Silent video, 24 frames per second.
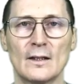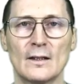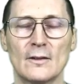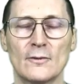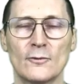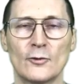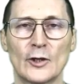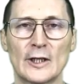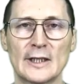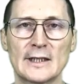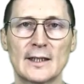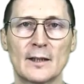
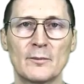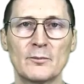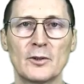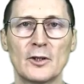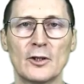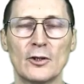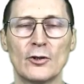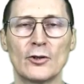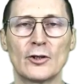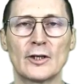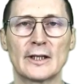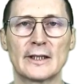For example,
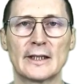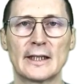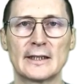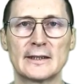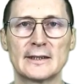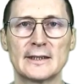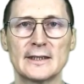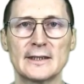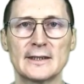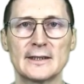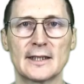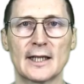looking at
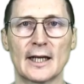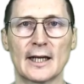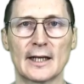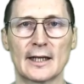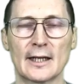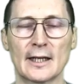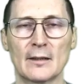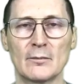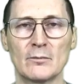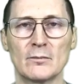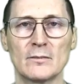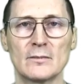this
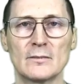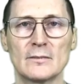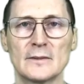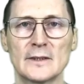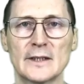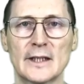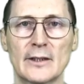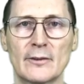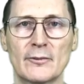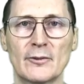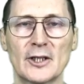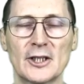diagram,
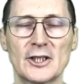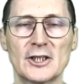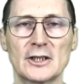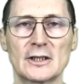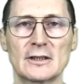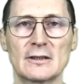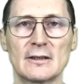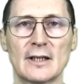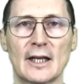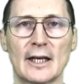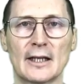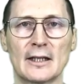the
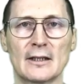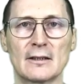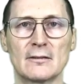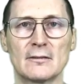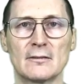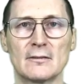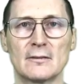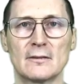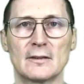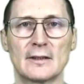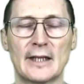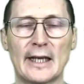question like,
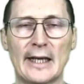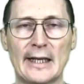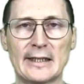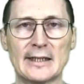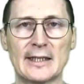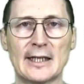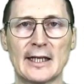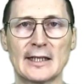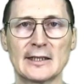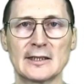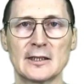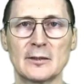can
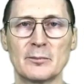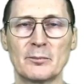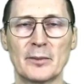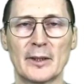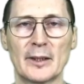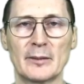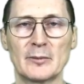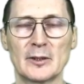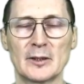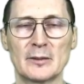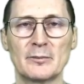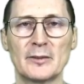cancel
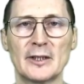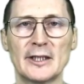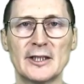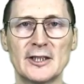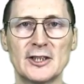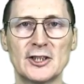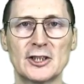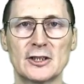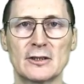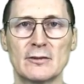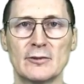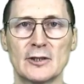payment be
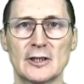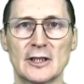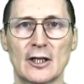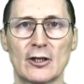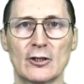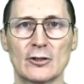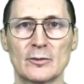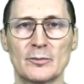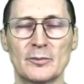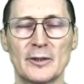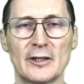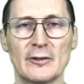reached
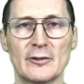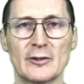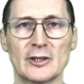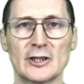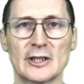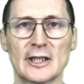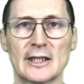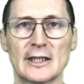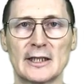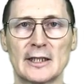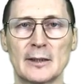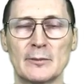without previous
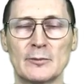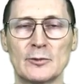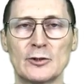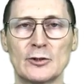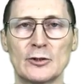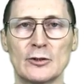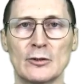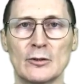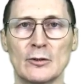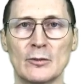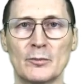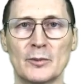attempt
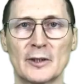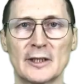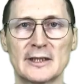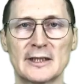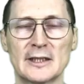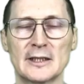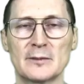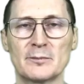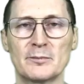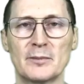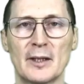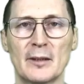to
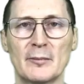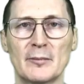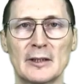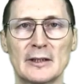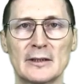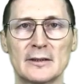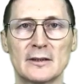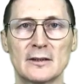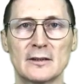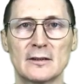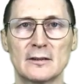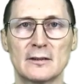process
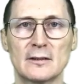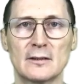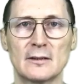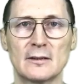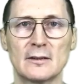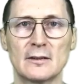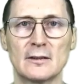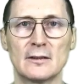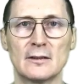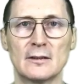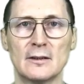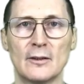payment?
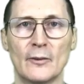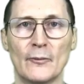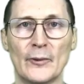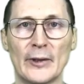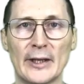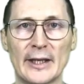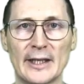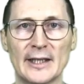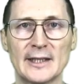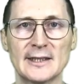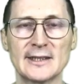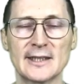We
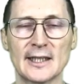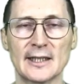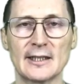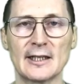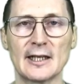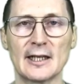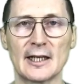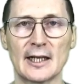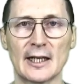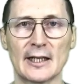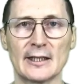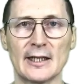
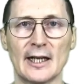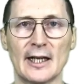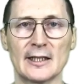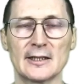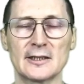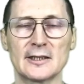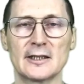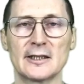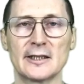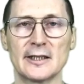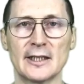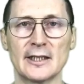instantly can
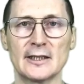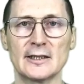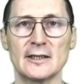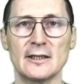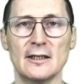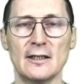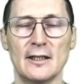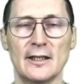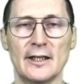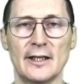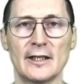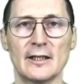answer yes
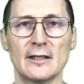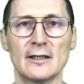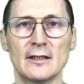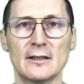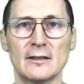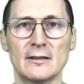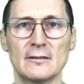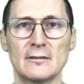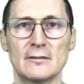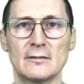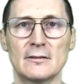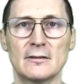here
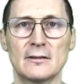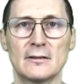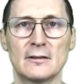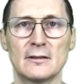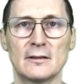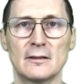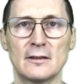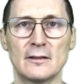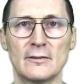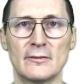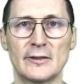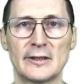
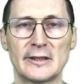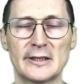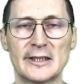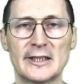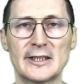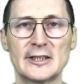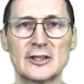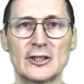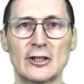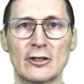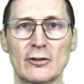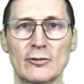when
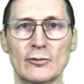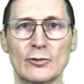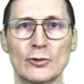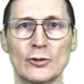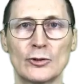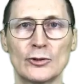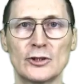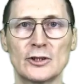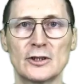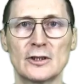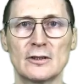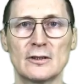reserve
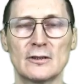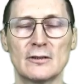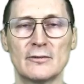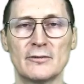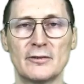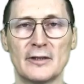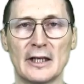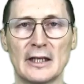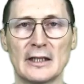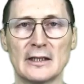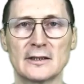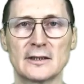goods
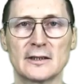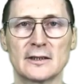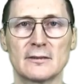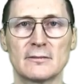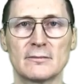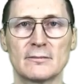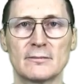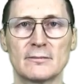fails.